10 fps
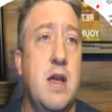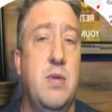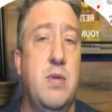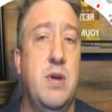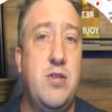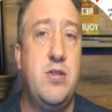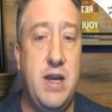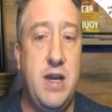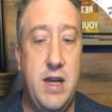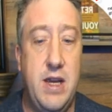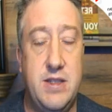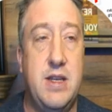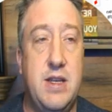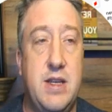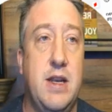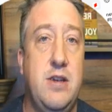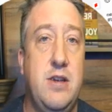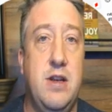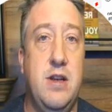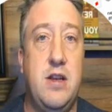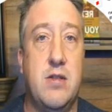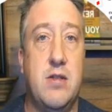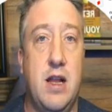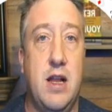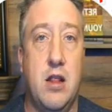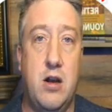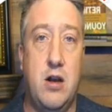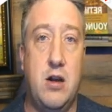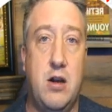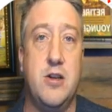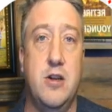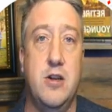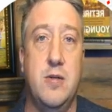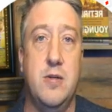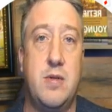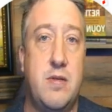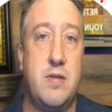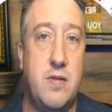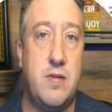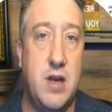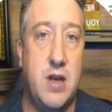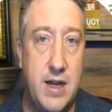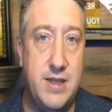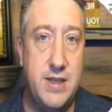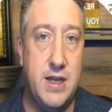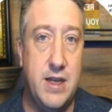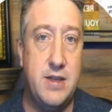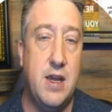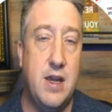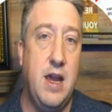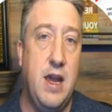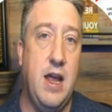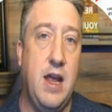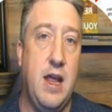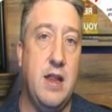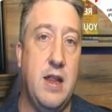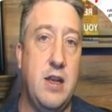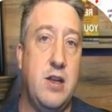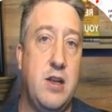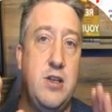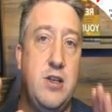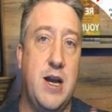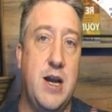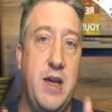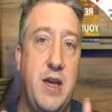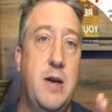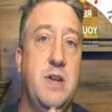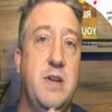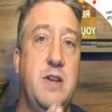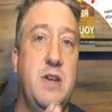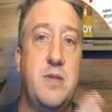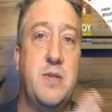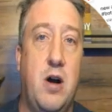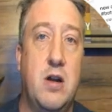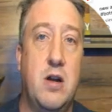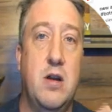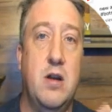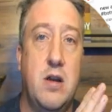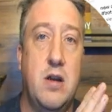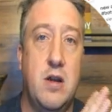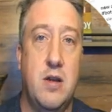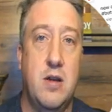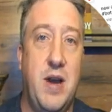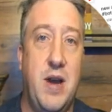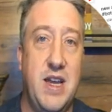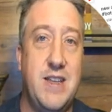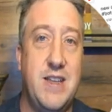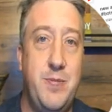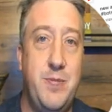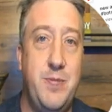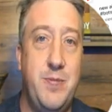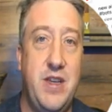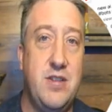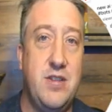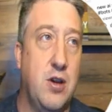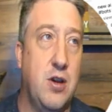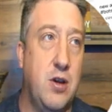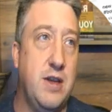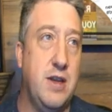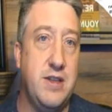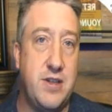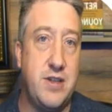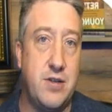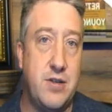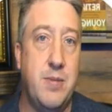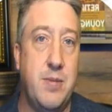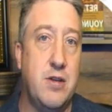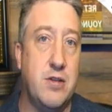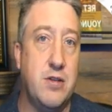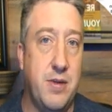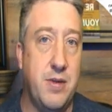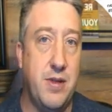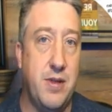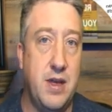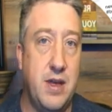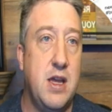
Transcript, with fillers: Well, the trick is that you need to create long-term content and then chop that up into smaller bite-sized pieces that go on Instagram and those type of things.